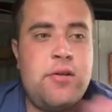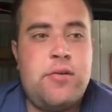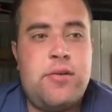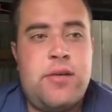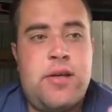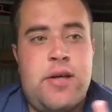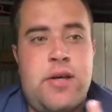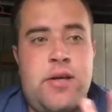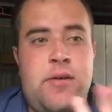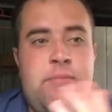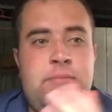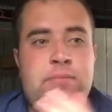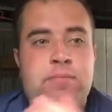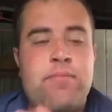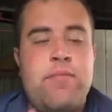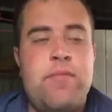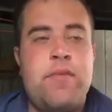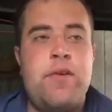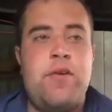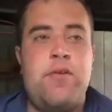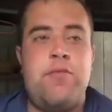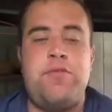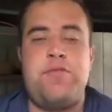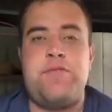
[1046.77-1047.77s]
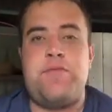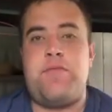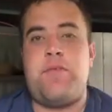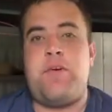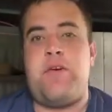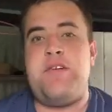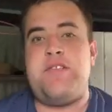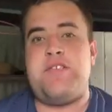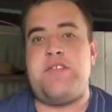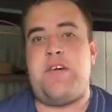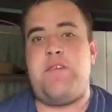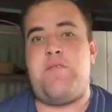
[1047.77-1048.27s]
yeah, it was a
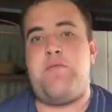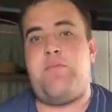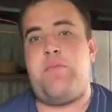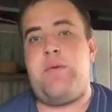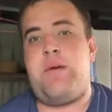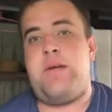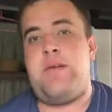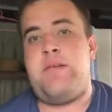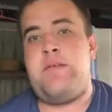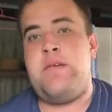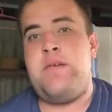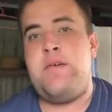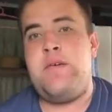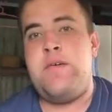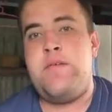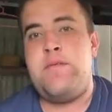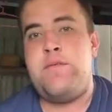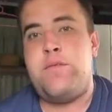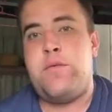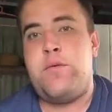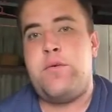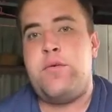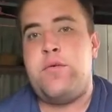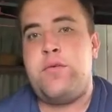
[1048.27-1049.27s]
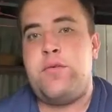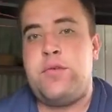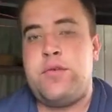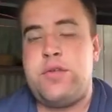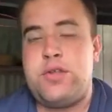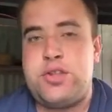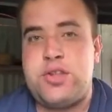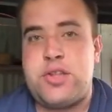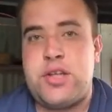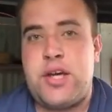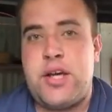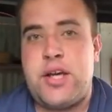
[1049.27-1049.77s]
very tough win for
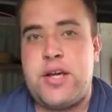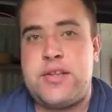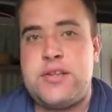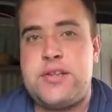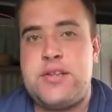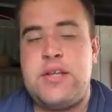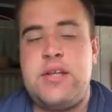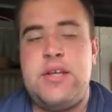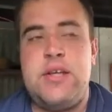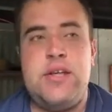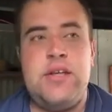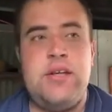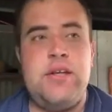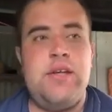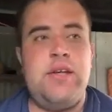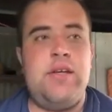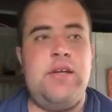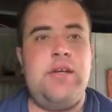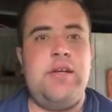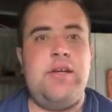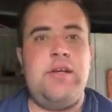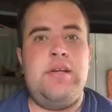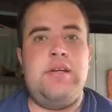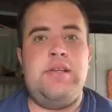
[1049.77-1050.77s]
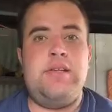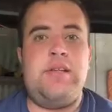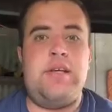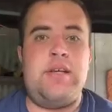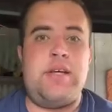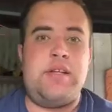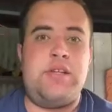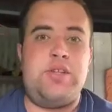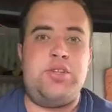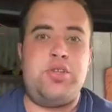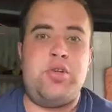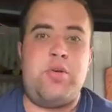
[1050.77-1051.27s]
the Sharks to
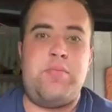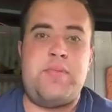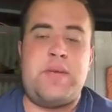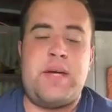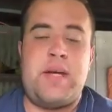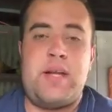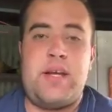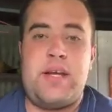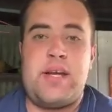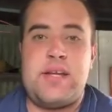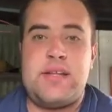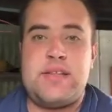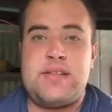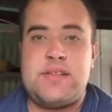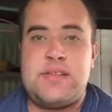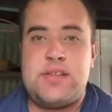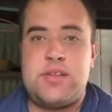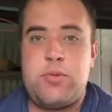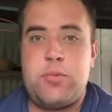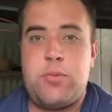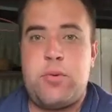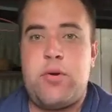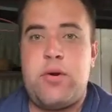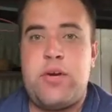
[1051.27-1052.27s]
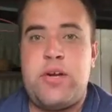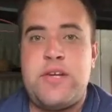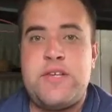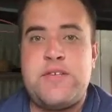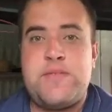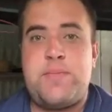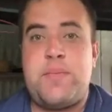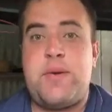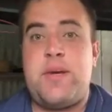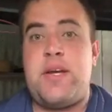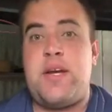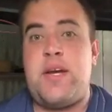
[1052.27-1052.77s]
get the job done against the
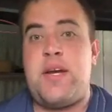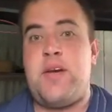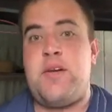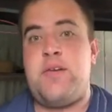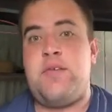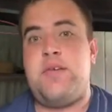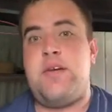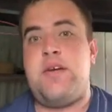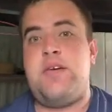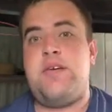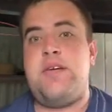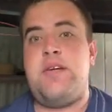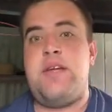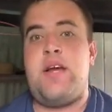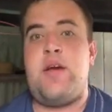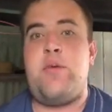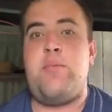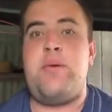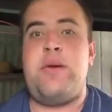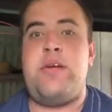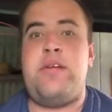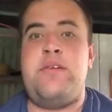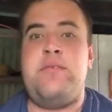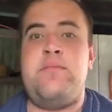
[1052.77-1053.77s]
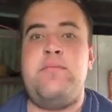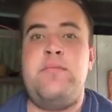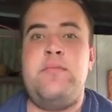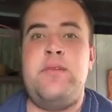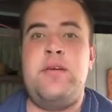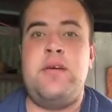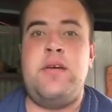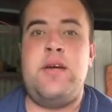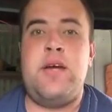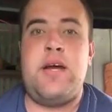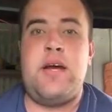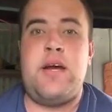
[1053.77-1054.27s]
Warriors. But yeah, luckily they win
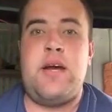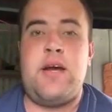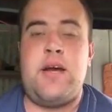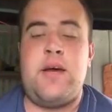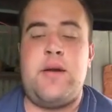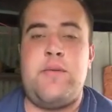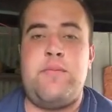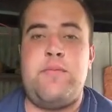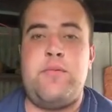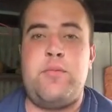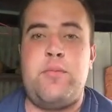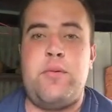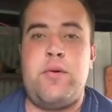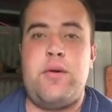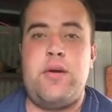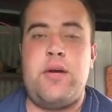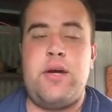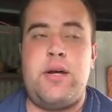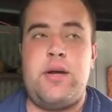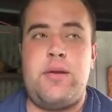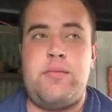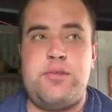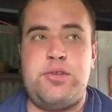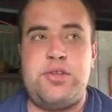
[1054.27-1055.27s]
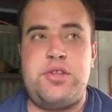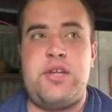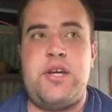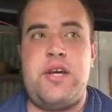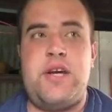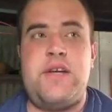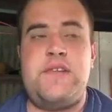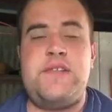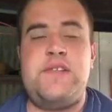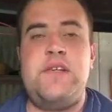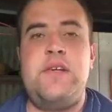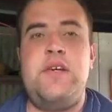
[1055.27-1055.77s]
the
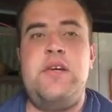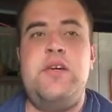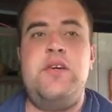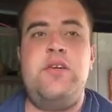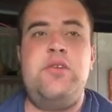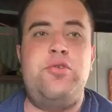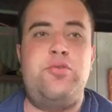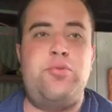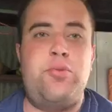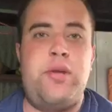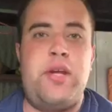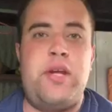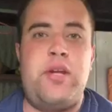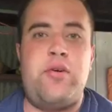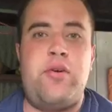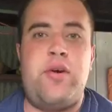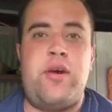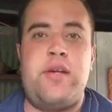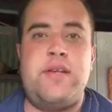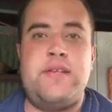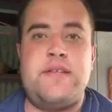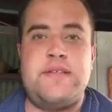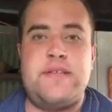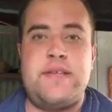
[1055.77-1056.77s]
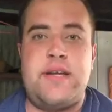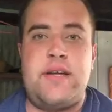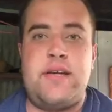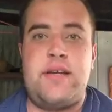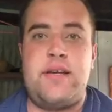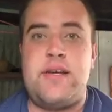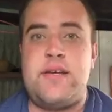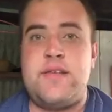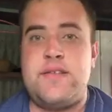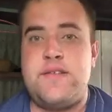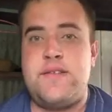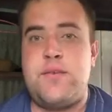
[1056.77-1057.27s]
Sharks 29-10
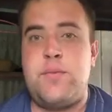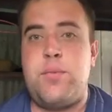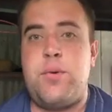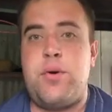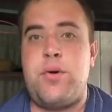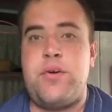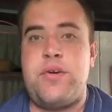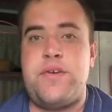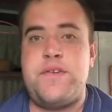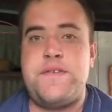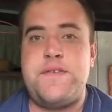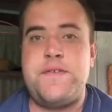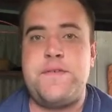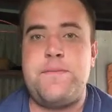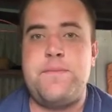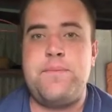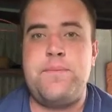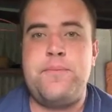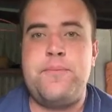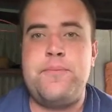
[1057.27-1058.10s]
against the Warriors.